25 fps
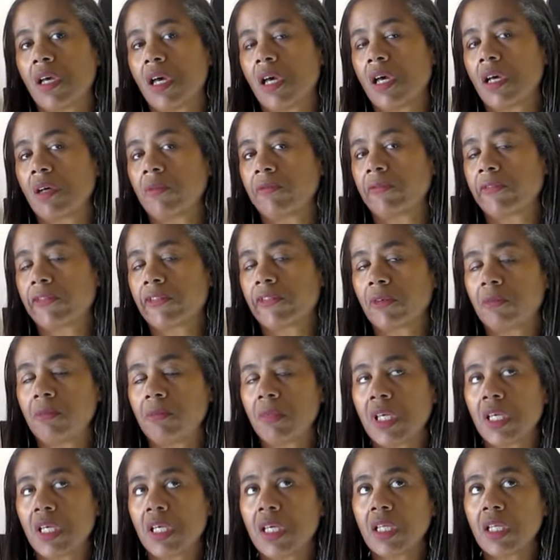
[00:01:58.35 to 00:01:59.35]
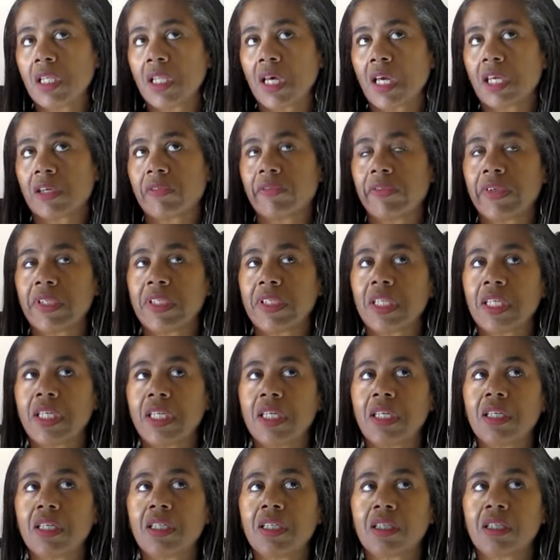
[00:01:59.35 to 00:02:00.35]
Um, for me, like
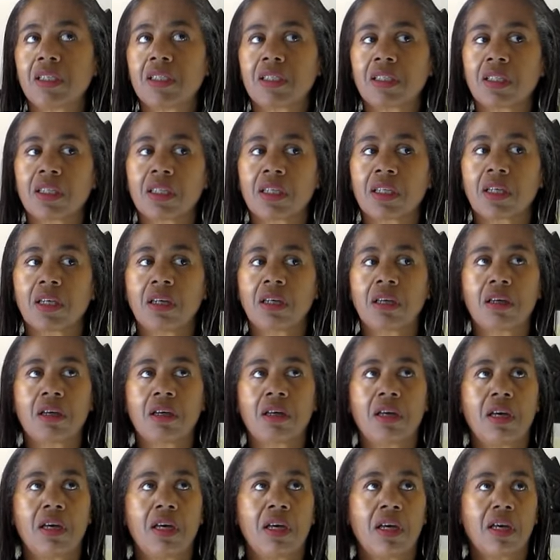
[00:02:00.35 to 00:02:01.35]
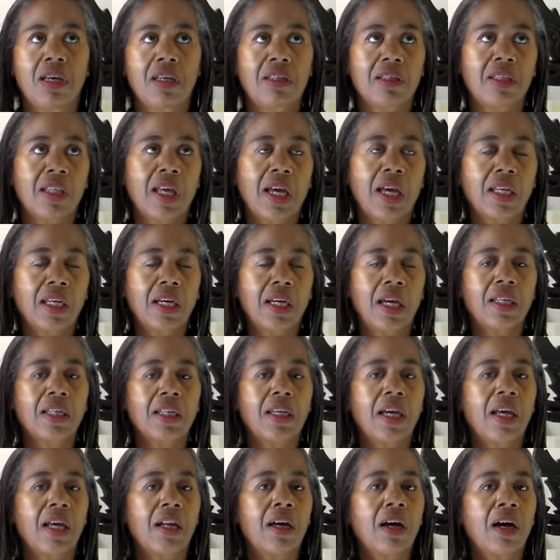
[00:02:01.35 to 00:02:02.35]
fatigued is, it's like I
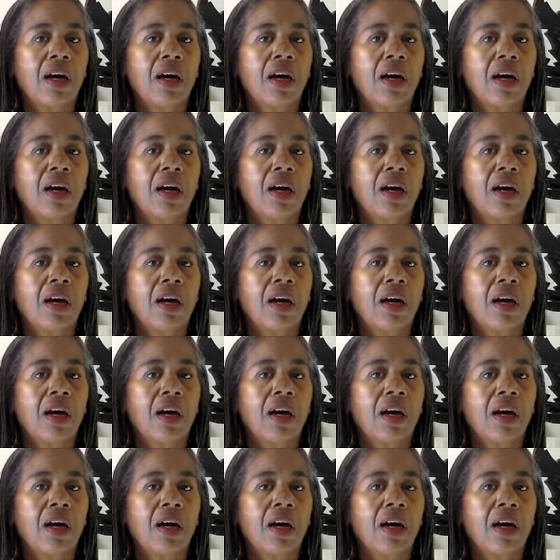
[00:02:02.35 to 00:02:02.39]
get